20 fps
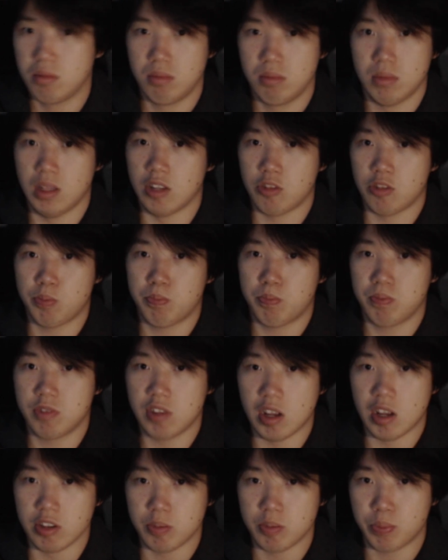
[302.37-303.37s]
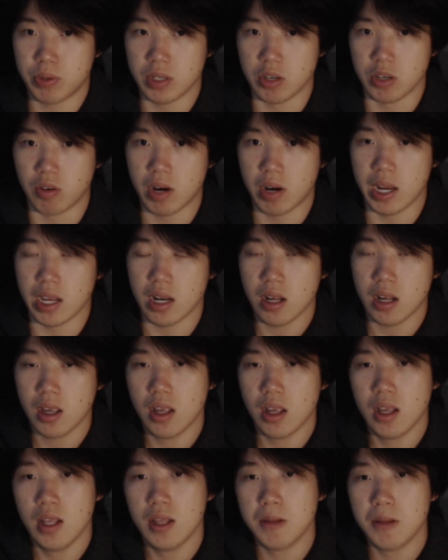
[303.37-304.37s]
That sounds pretty great.
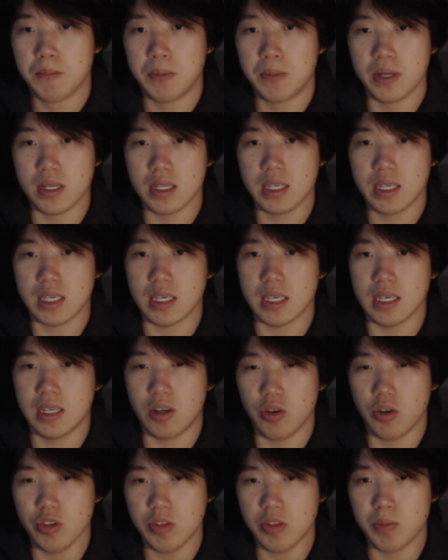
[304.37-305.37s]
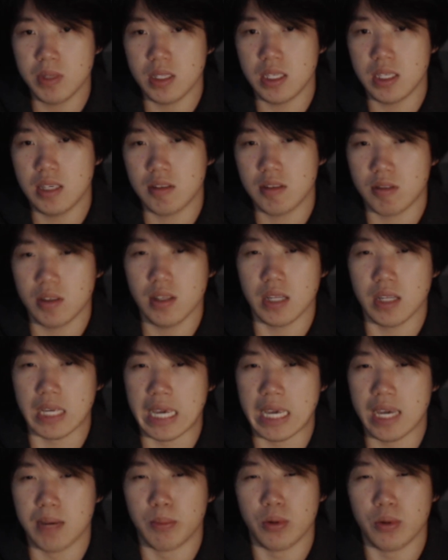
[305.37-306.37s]
But like it ultimately is still a
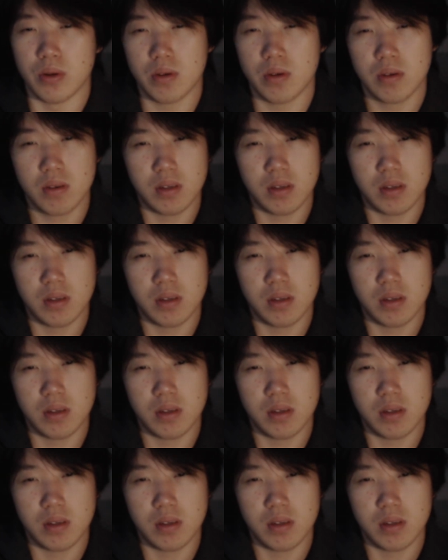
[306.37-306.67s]
gamble.